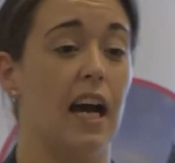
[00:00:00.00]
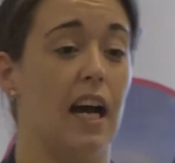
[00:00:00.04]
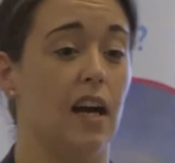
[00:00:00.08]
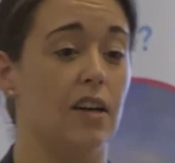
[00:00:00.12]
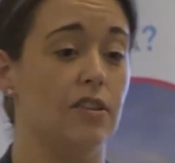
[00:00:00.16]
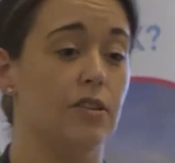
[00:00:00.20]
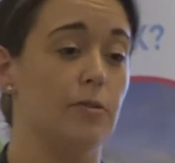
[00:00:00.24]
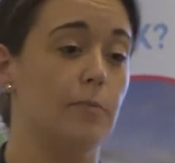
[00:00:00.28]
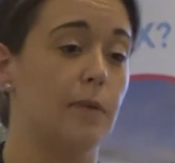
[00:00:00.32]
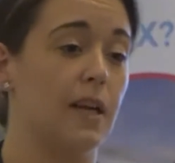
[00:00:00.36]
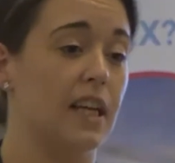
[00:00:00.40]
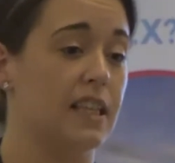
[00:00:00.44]
how
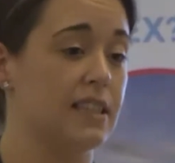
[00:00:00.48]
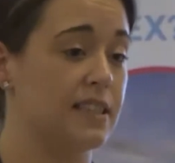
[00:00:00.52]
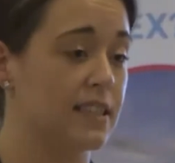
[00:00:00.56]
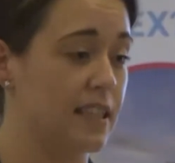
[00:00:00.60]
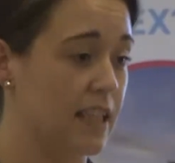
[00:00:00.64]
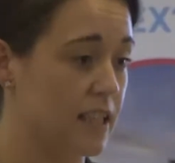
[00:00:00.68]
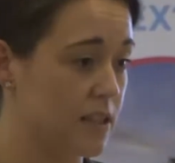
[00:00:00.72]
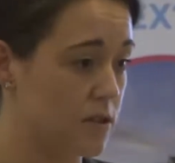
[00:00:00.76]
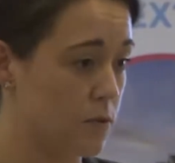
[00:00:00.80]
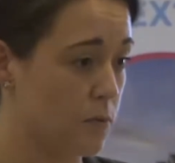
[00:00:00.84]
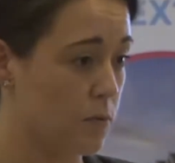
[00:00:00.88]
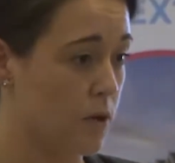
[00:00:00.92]
you plan to
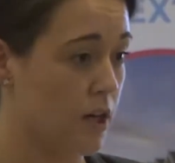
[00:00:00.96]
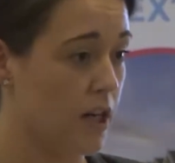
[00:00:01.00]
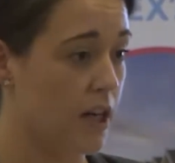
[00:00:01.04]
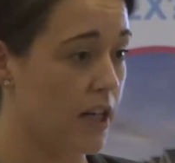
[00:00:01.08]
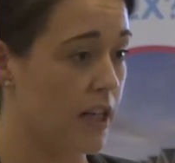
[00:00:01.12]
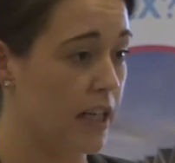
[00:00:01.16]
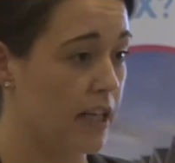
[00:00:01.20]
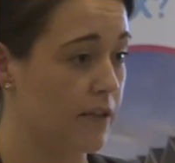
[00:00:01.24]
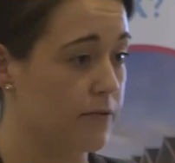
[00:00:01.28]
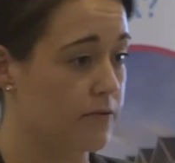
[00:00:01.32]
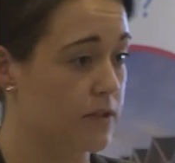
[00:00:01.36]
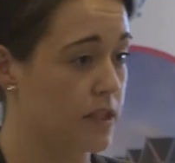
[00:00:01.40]
get to
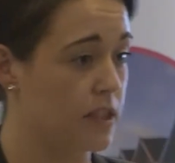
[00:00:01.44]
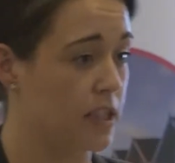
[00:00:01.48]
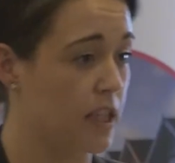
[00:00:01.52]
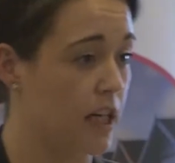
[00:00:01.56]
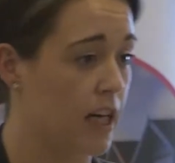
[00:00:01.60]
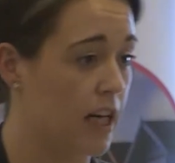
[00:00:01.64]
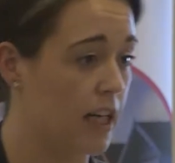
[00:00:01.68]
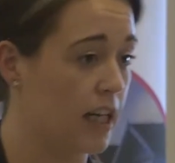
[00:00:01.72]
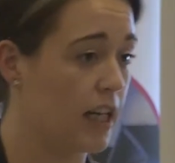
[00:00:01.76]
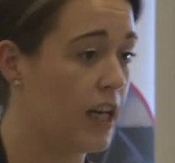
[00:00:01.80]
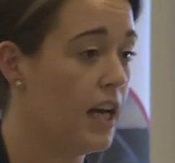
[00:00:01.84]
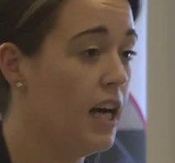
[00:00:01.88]
work every
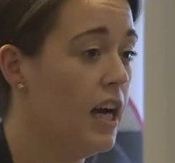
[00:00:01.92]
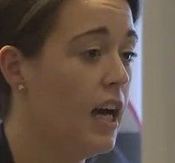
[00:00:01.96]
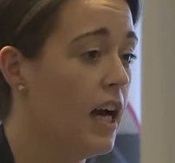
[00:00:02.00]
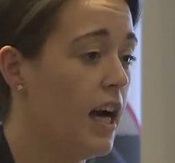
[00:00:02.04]
day.